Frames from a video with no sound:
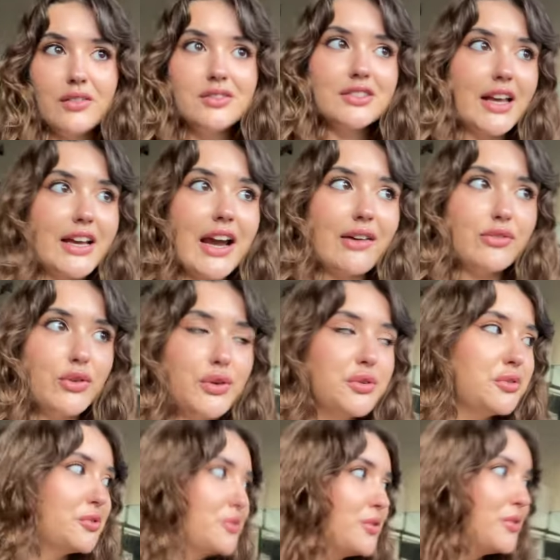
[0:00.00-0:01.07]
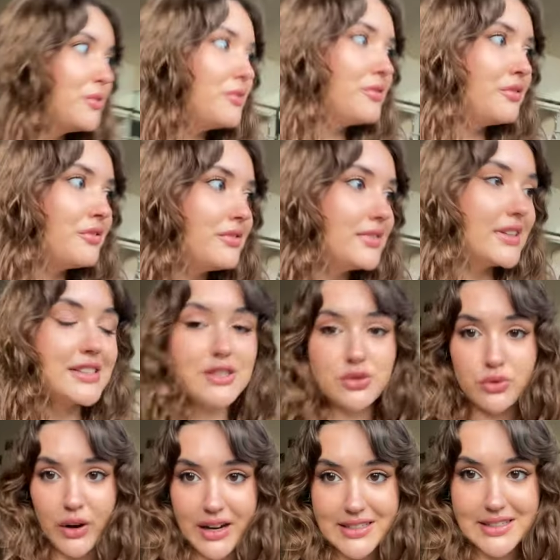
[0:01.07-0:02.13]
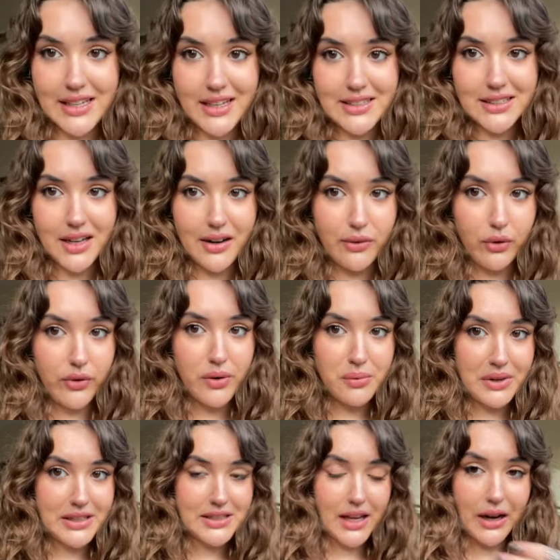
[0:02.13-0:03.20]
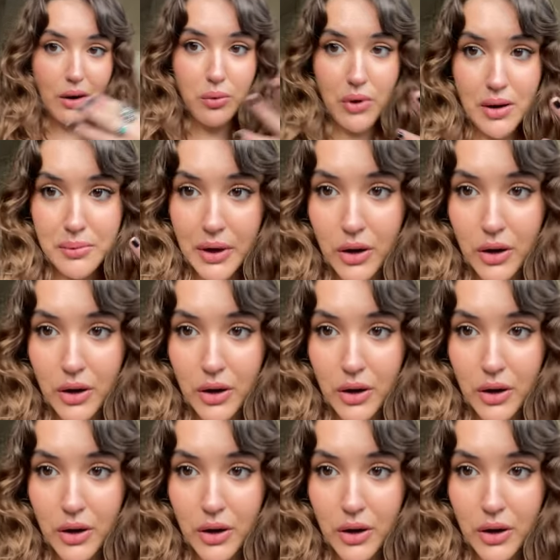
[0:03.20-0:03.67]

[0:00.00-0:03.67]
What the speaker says: Like, this is crazy because I never film when it's light out. Why am I